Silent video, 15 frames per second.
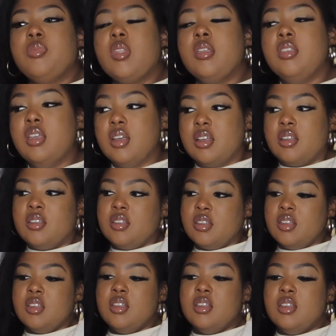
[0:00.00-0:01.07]
yeah,
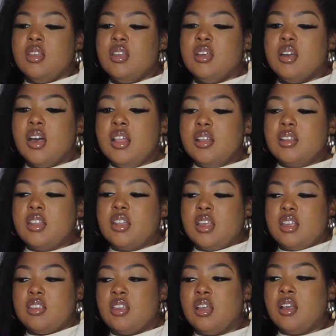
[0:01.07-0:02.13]
other than
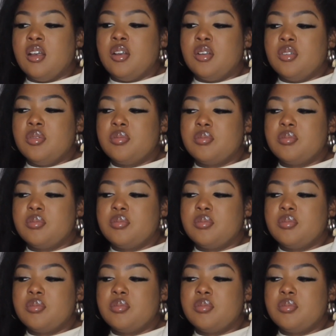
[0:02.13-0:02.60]
that, y'all,